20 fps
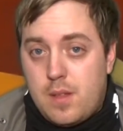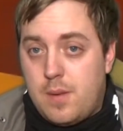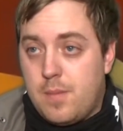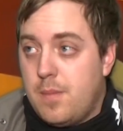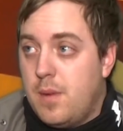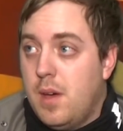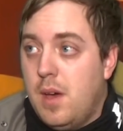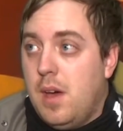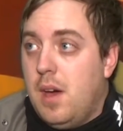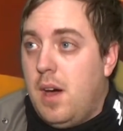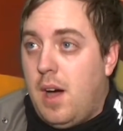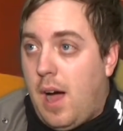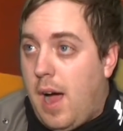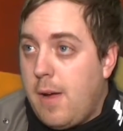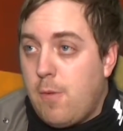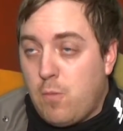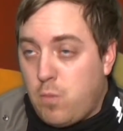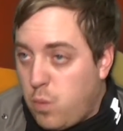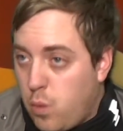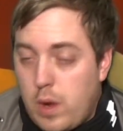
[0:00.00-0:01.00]
them.
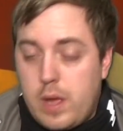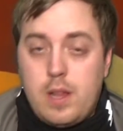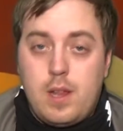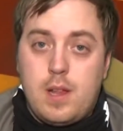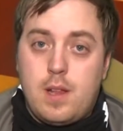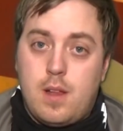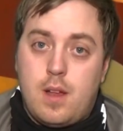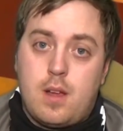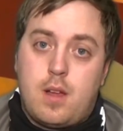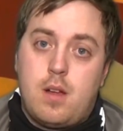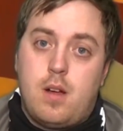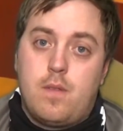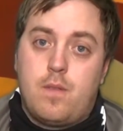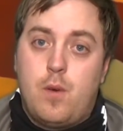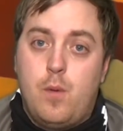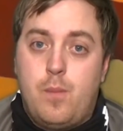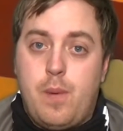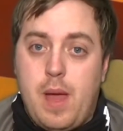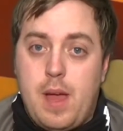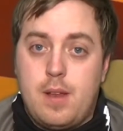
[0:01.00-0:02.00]
I really like Kung
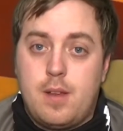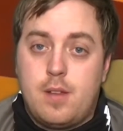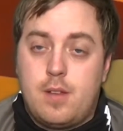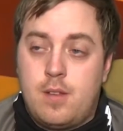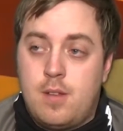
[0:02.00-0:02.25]
Fu Panda